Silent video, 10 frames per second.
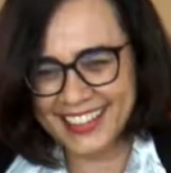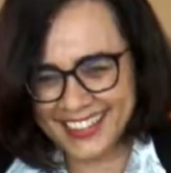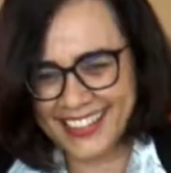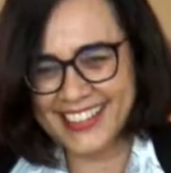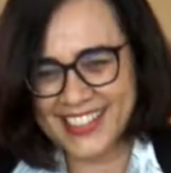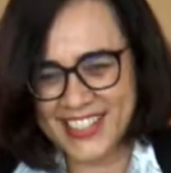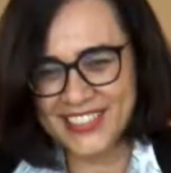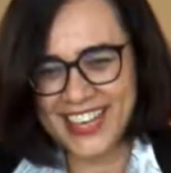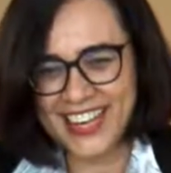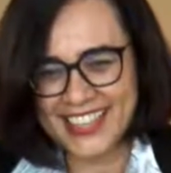
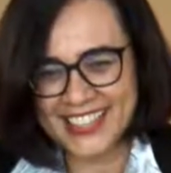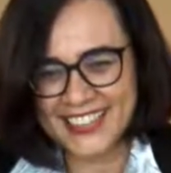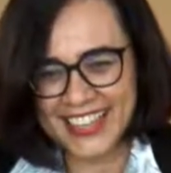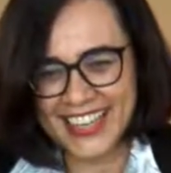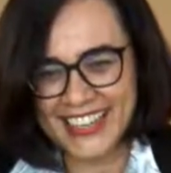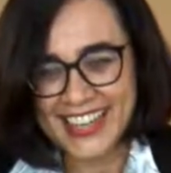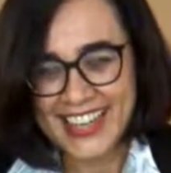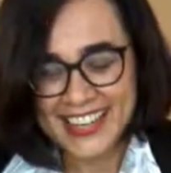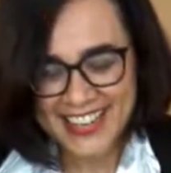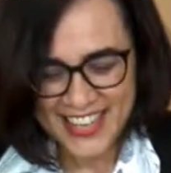Too hard.
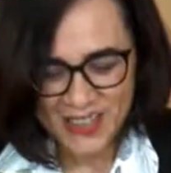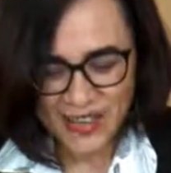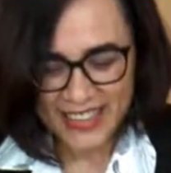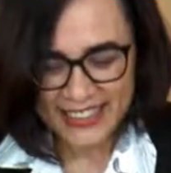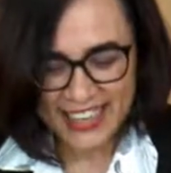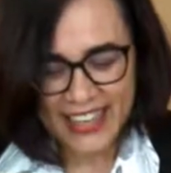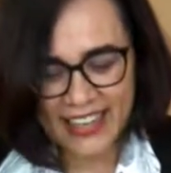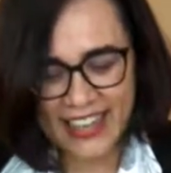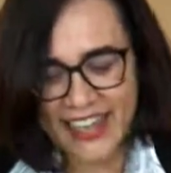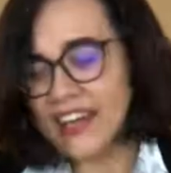Well,
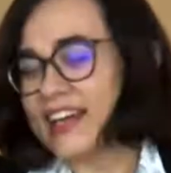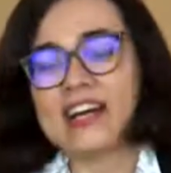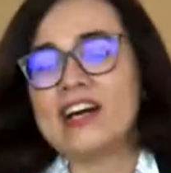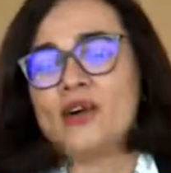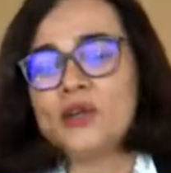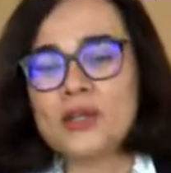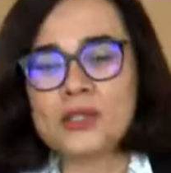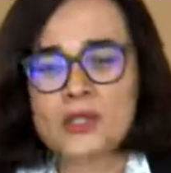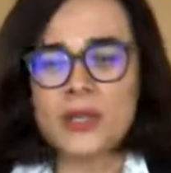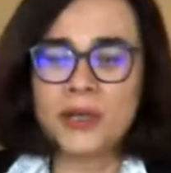
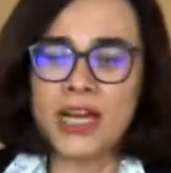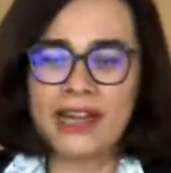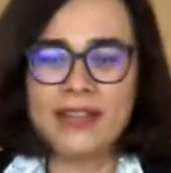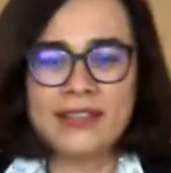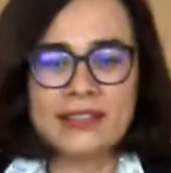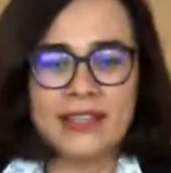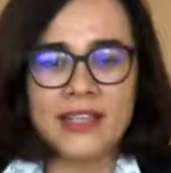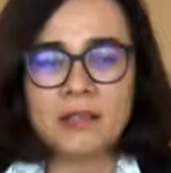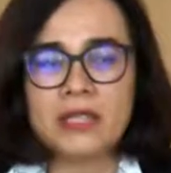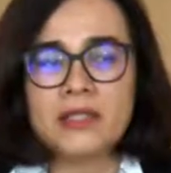also this
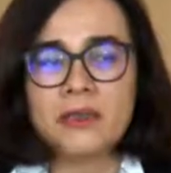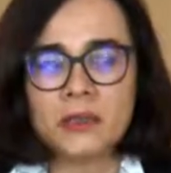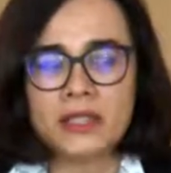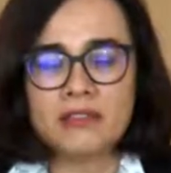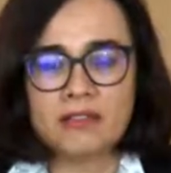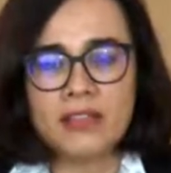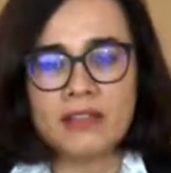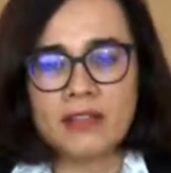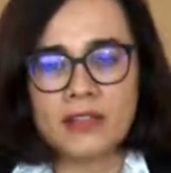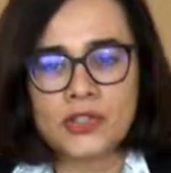year being the 25th
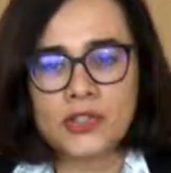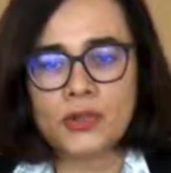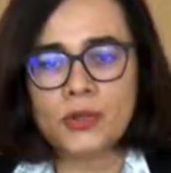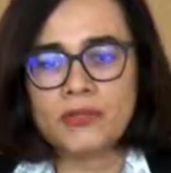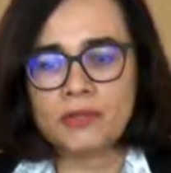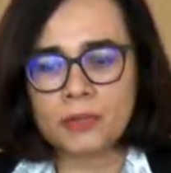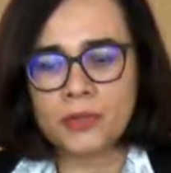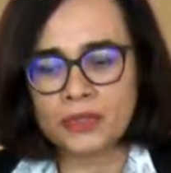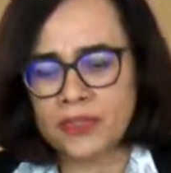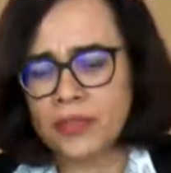edition, we
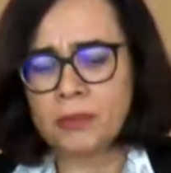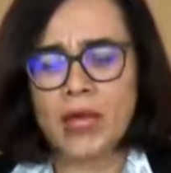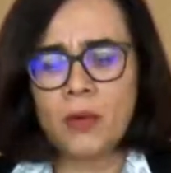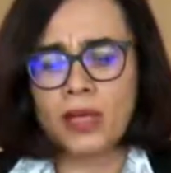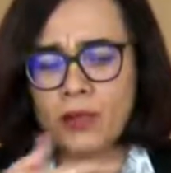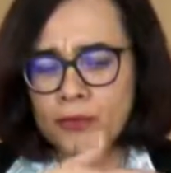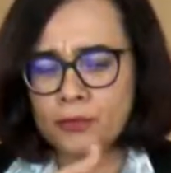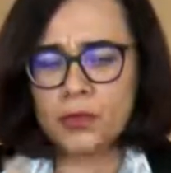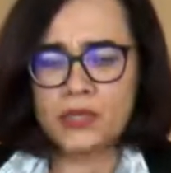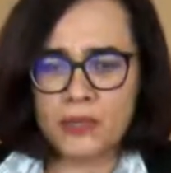thought about a lot
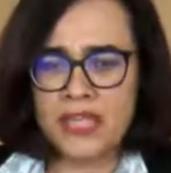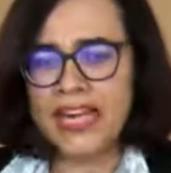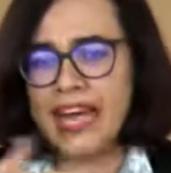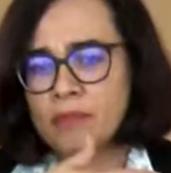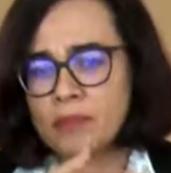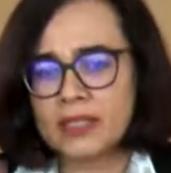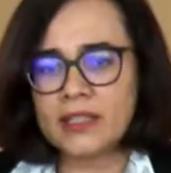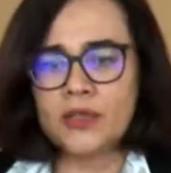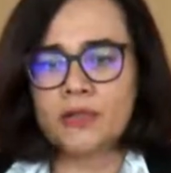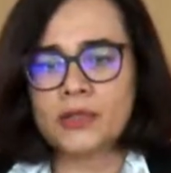of what's been
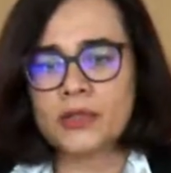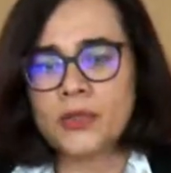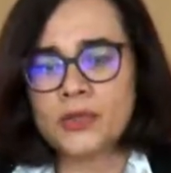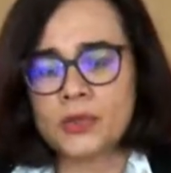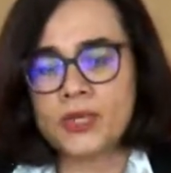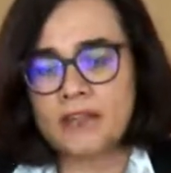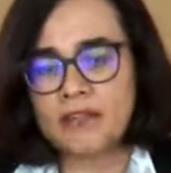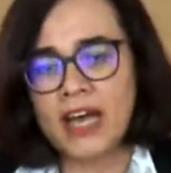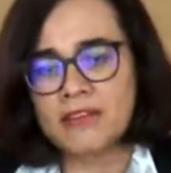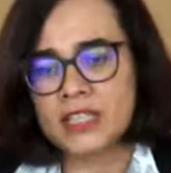happening over those
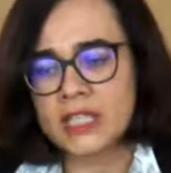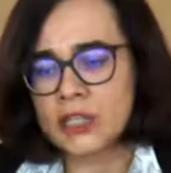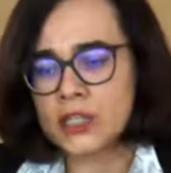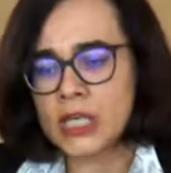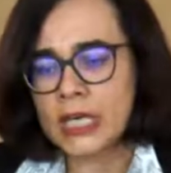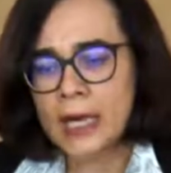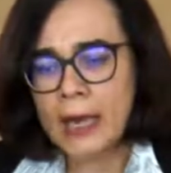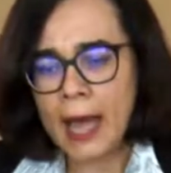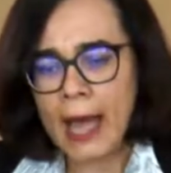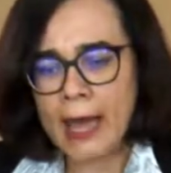25 years.
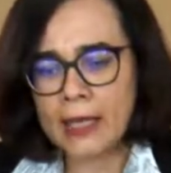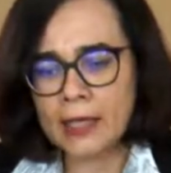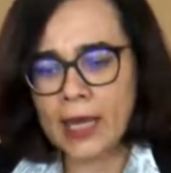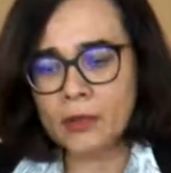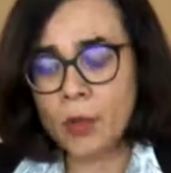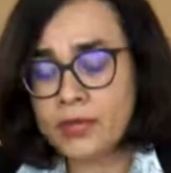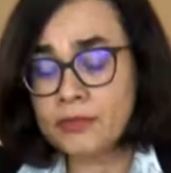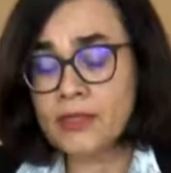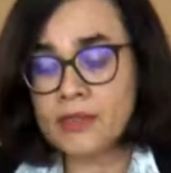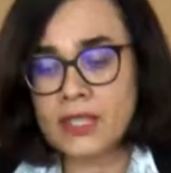And one of
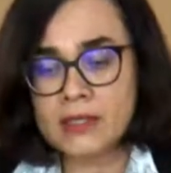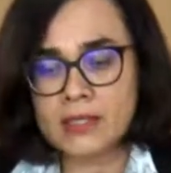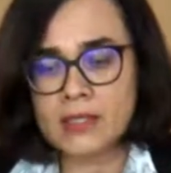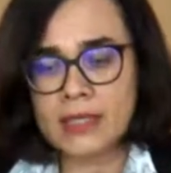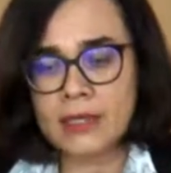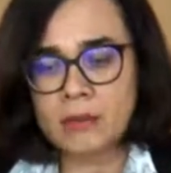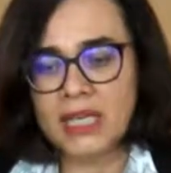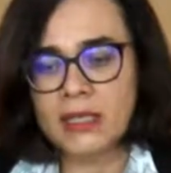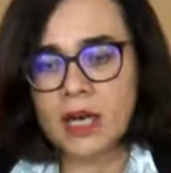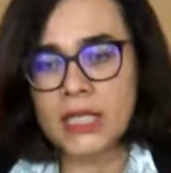the things is that
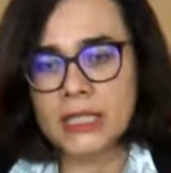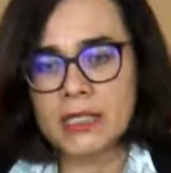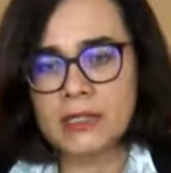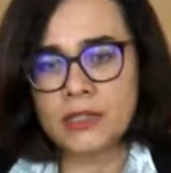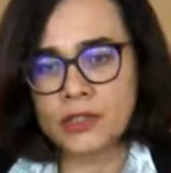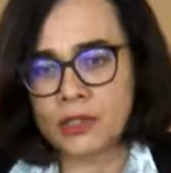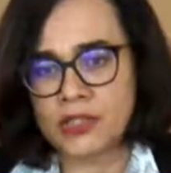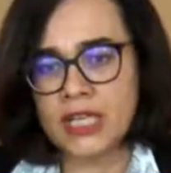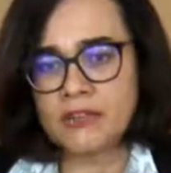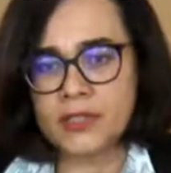many artists, as
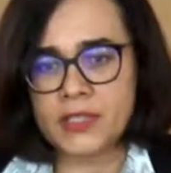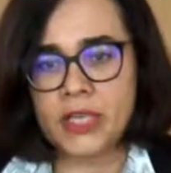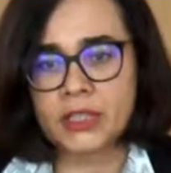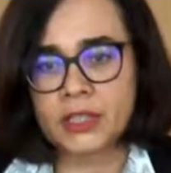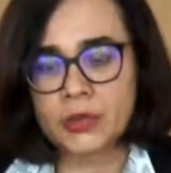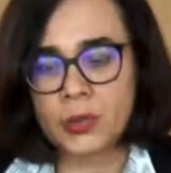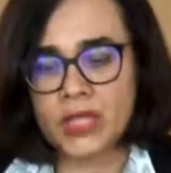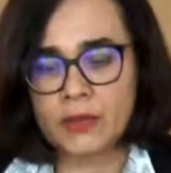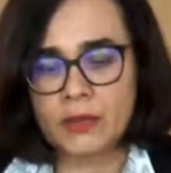yourself, started with